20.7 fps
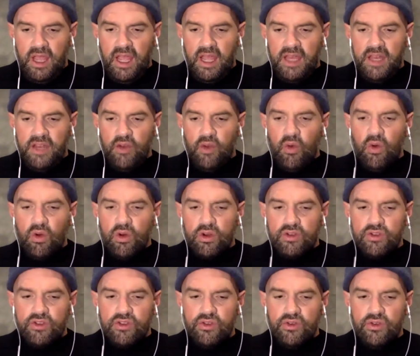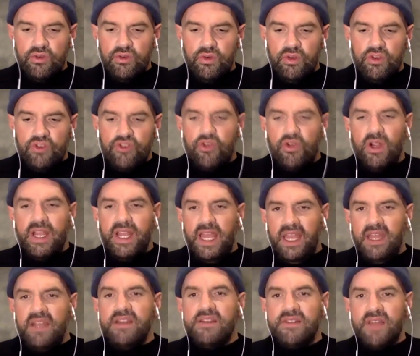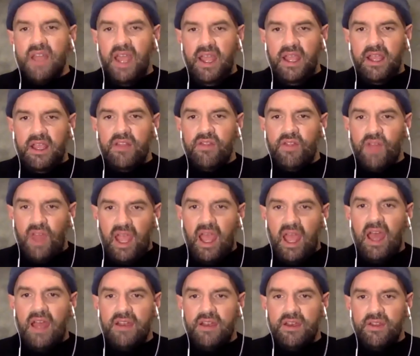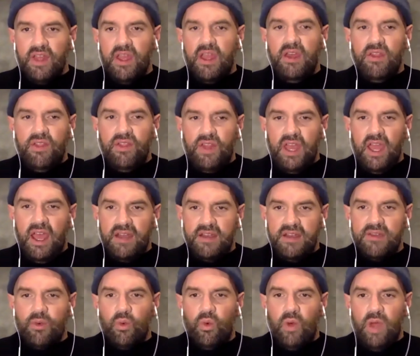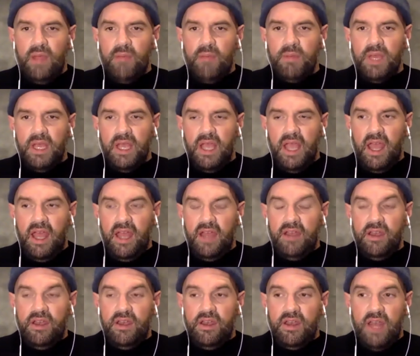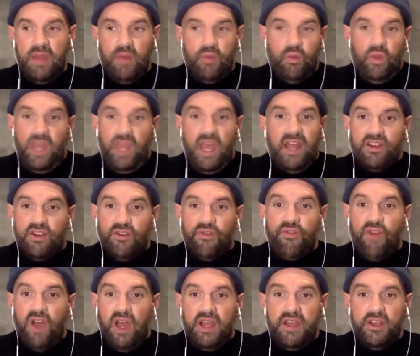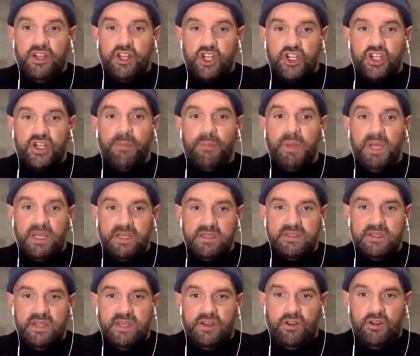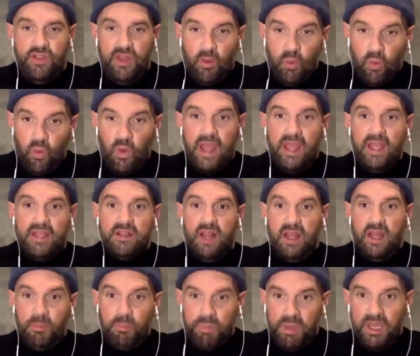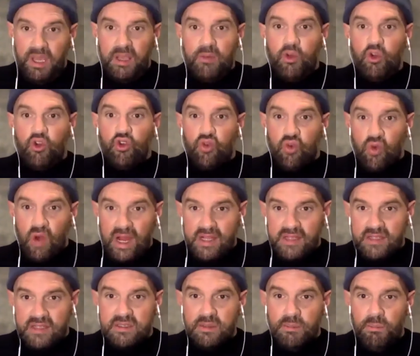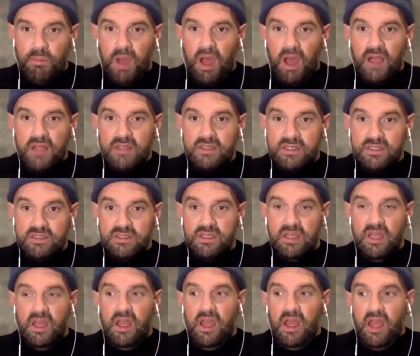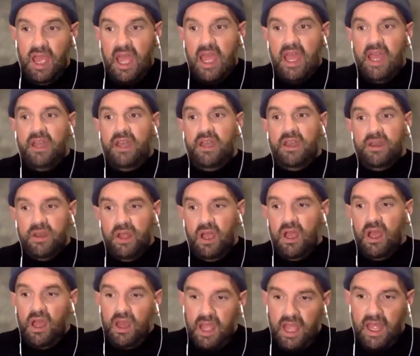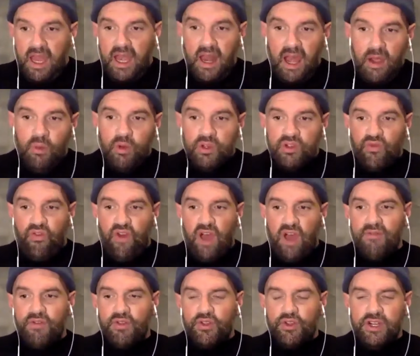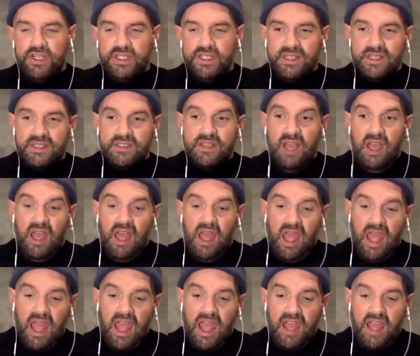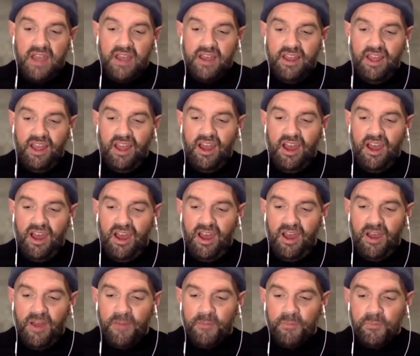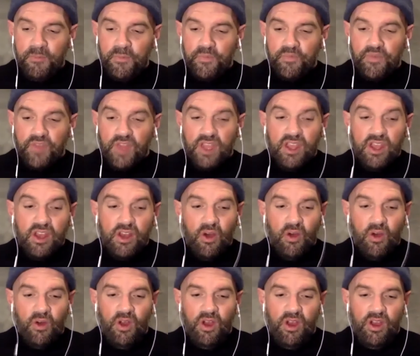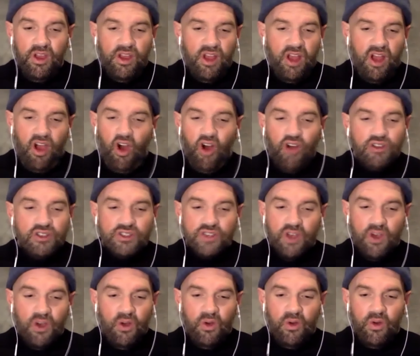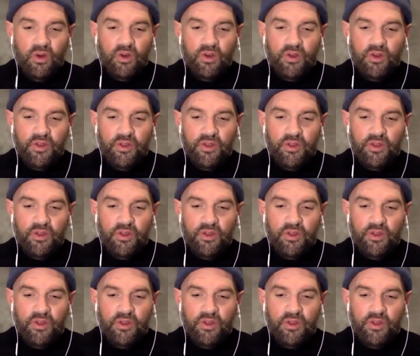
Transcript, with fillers: and in order to during intake they had they, they had to weigh me and and we had to find a shipping center that weighed like big crates and boxes and and i was 536 and uh you know also